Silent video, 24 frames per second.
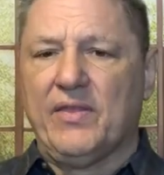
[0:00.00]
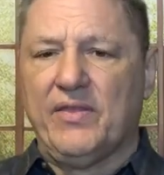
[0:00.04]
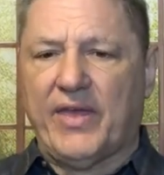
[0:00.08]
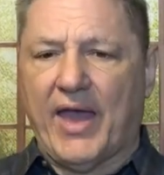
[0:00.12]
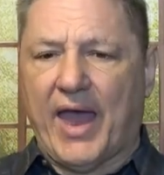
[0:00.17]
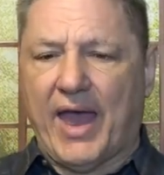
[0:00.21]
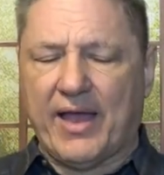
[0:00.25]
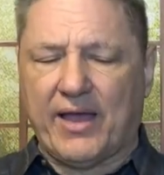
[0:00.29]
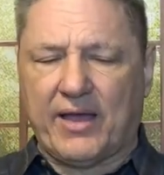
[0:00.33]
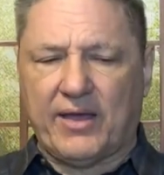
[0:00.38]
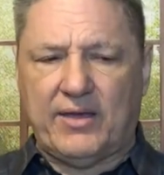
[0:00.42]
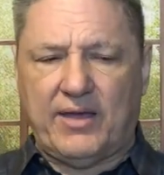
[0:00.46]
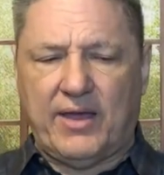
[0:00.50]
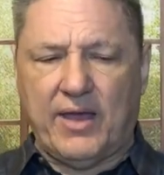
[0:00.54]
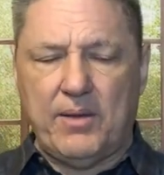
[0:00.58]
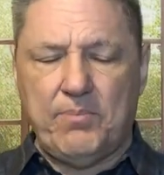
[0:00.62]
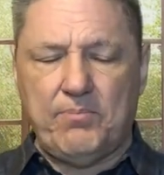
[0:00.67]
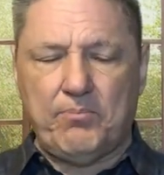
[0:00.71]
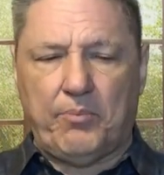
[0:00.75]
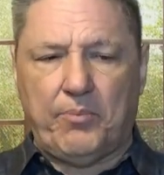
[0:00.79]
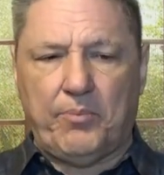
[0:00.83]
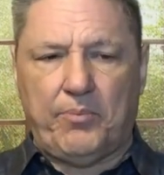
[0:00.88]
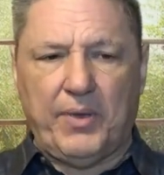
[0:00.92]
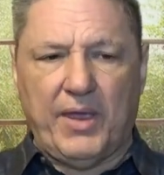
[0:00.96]
that
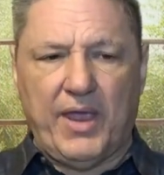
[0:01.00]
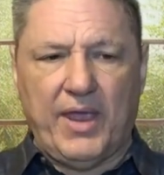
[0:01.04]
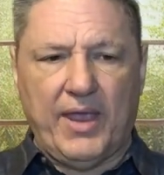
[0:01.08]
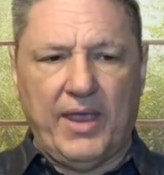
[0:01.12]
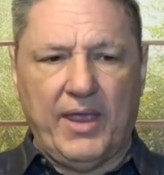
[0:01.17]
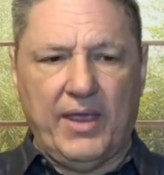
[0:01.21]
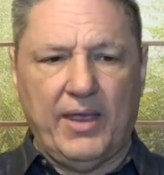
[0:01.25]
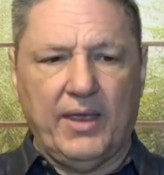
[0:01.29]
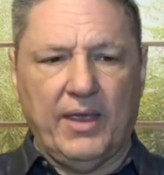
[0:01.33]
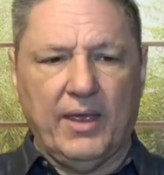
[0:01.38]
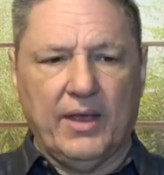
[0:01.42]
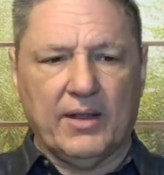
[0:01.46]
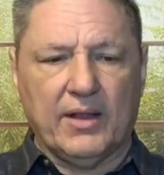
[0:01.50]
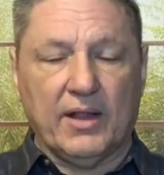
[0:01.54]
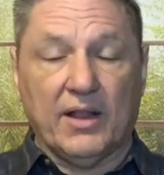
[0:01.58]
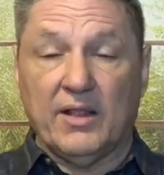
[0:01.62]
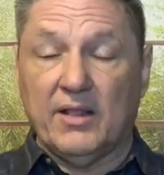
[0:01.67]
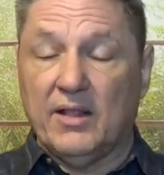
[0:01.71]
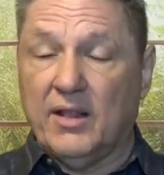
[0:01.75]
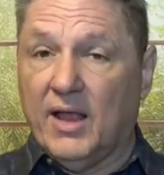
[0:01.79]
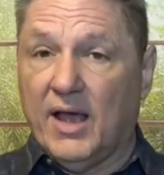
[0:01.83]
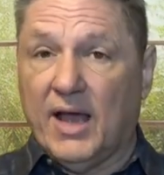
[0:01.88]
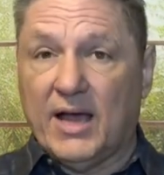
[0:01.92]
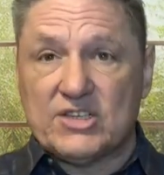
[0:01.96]
can be
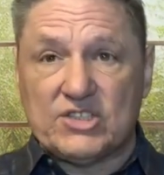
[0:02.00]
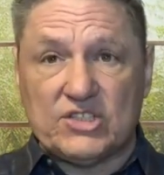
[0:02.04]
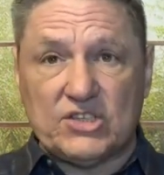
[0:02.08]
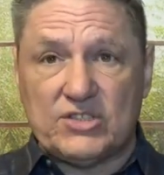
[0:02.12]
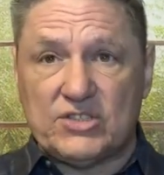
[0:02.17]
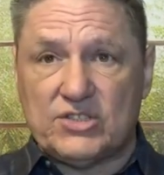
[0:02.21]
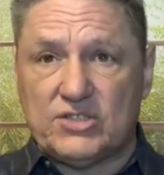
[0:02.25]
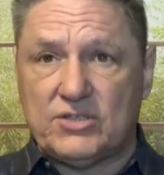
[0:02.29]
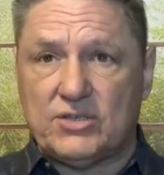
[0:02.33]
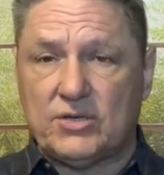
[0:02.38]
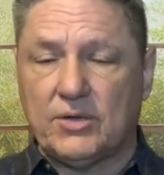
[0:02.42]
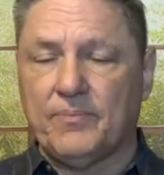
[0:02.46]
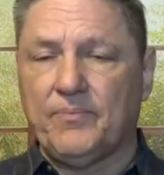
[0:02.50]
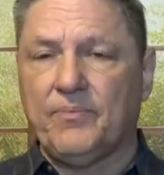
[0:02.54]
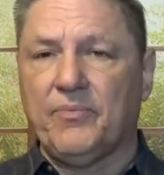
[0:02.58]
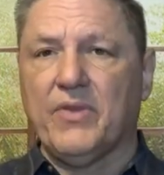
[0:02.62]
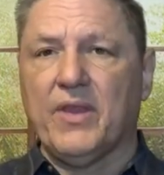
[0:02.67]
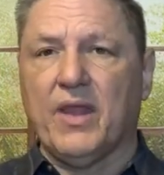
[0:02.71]
lust,